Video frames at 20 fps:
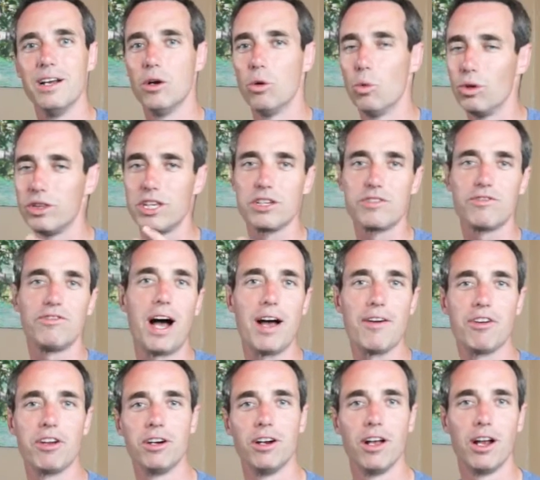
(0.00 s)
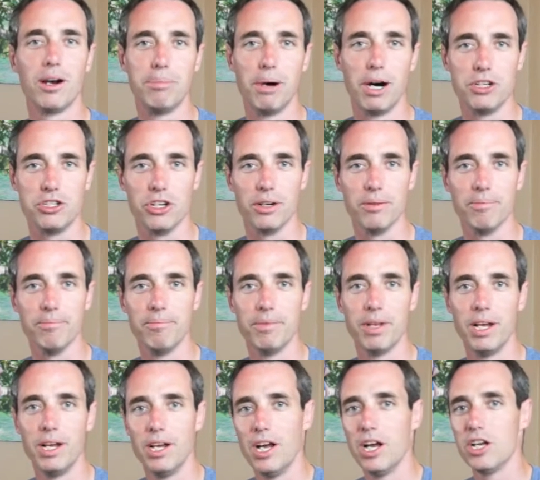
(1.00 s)
with this $500 budget.
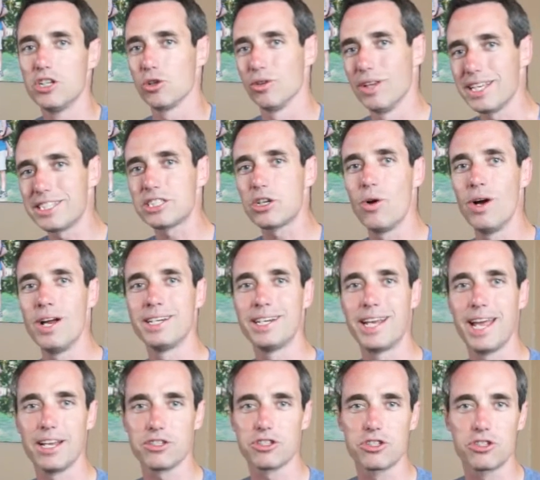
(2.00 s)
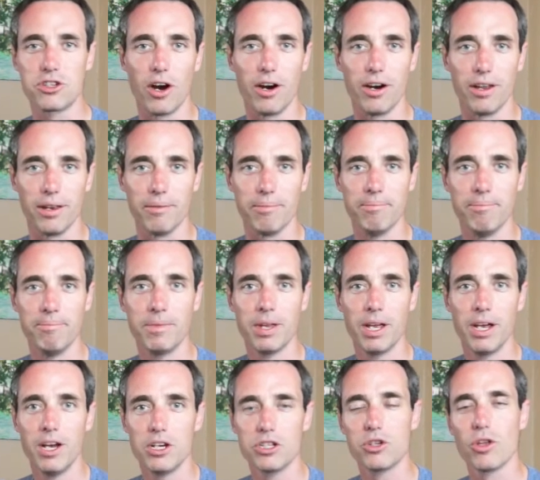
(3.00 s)
So let's go ahead and get started.
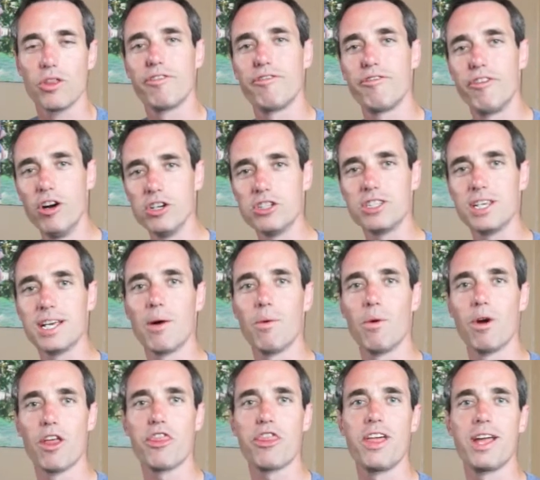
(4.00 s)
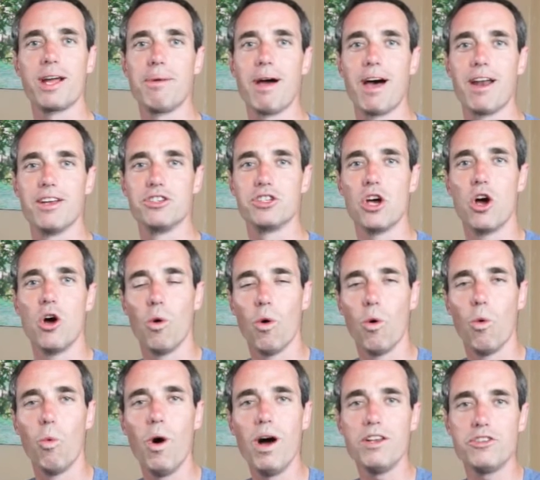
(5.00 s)
So the first thing I want to think about is, well,
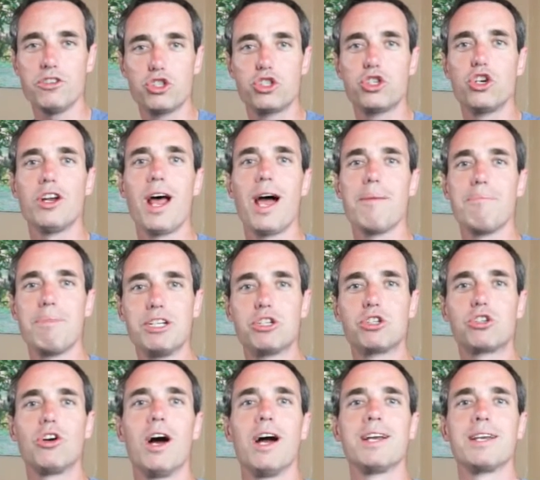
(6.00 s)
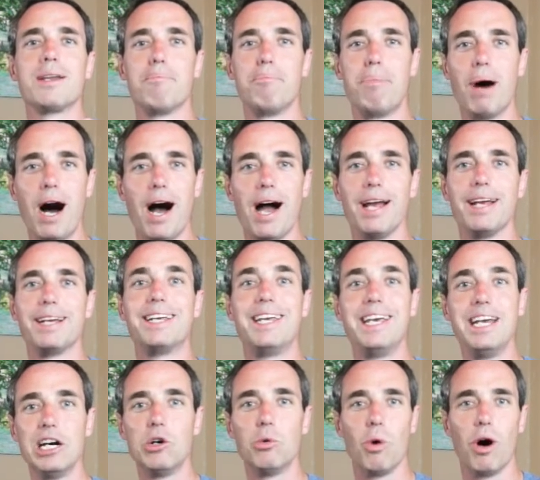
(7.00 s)
what should I be trying to buy
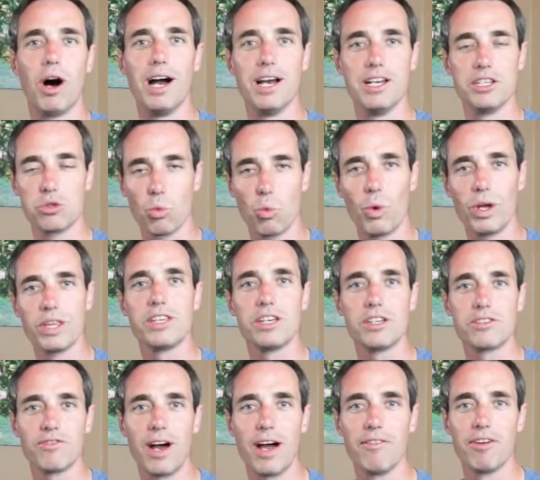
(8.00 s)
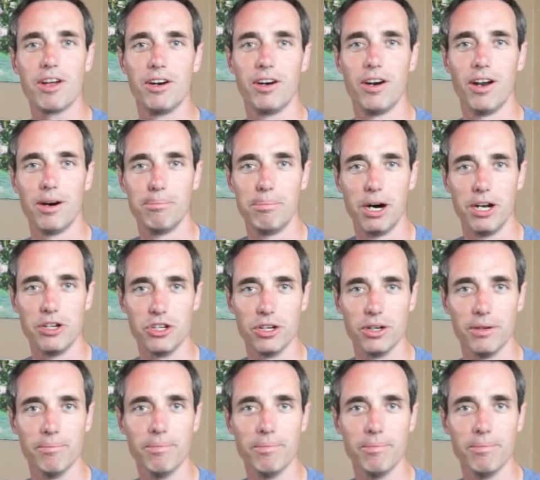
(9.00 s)
gear-wise with this $500 budget?